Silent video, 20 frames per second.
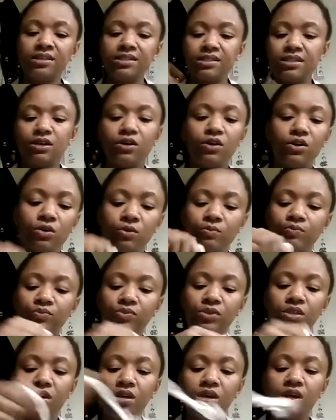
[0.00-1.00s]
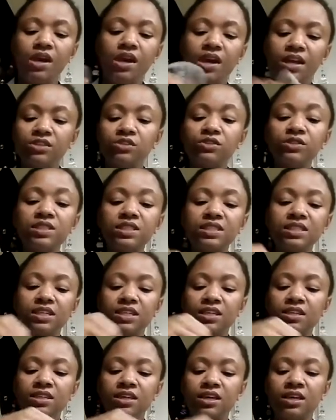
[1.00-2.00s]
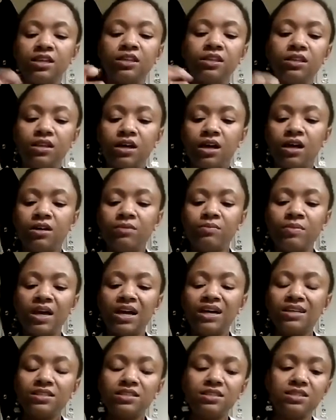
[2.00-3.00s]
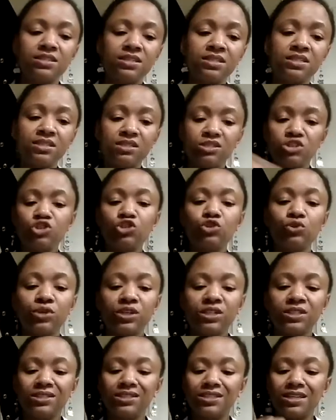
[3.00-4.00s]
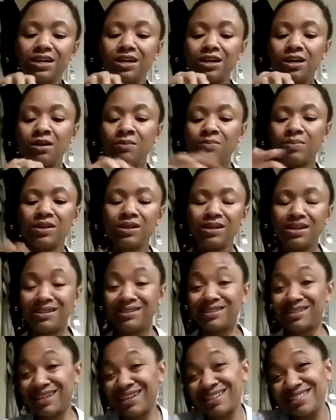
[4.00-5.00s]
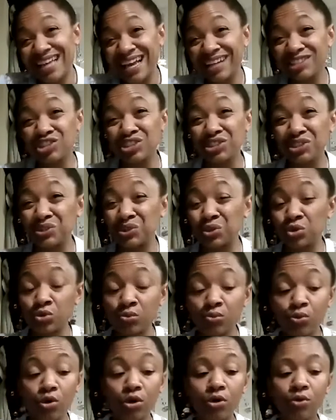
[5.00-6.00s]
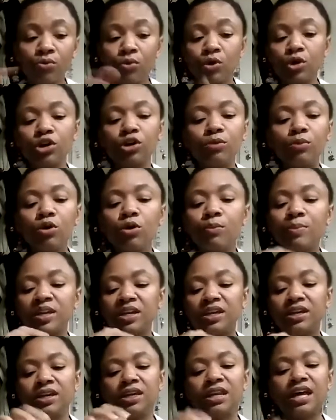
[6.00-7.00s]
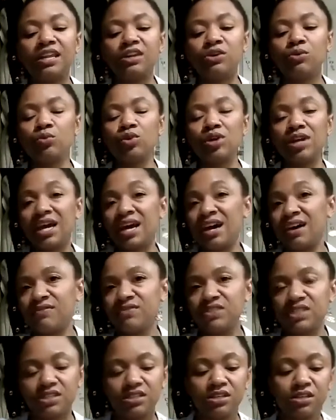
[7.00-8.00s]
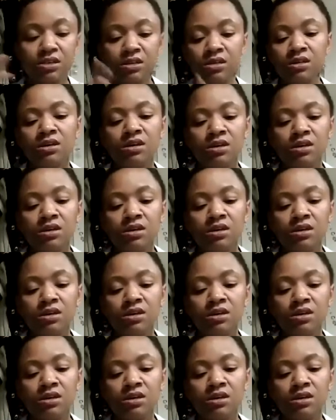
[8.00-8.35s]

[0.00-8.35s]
So, and you'll see that as this shortens up, it's actually a little more workable, but again, I didn't want to have to